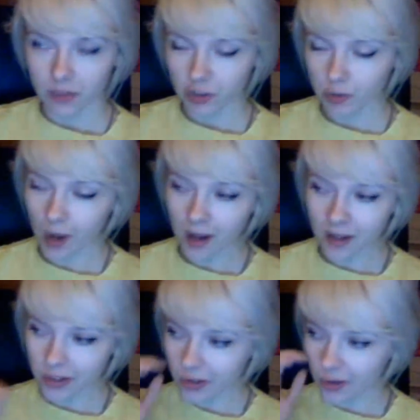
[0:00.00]
Spa
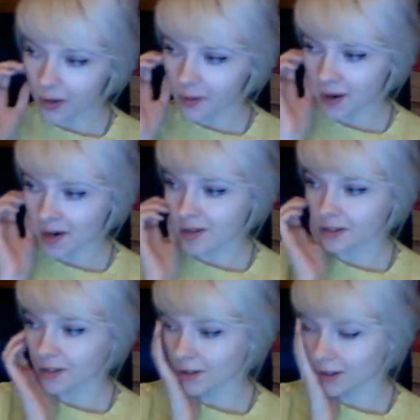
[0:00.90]
do an
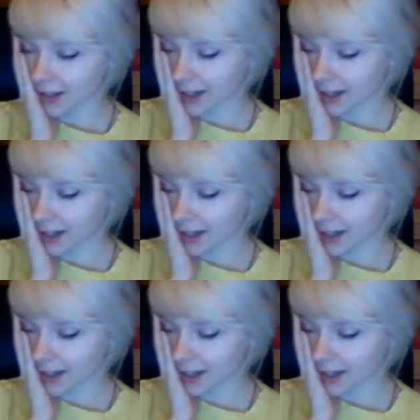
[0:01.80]
American cola I